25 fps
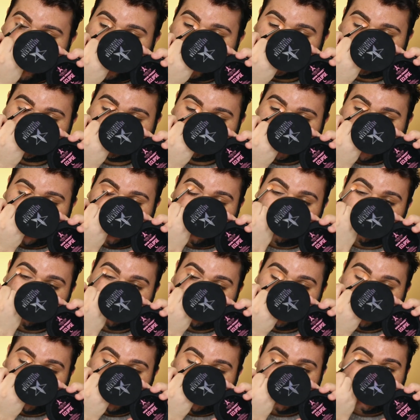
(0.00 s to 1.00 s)
washed
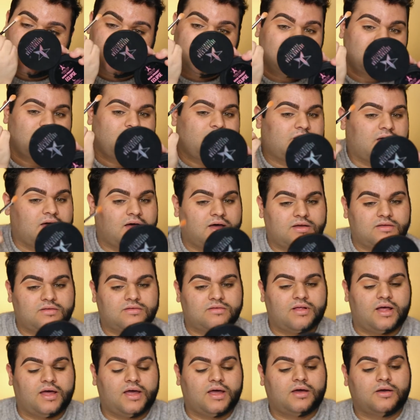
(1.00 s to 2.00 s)
out. And it's
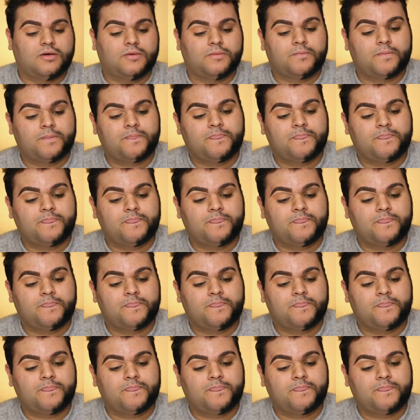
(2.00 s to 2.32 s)
because, like,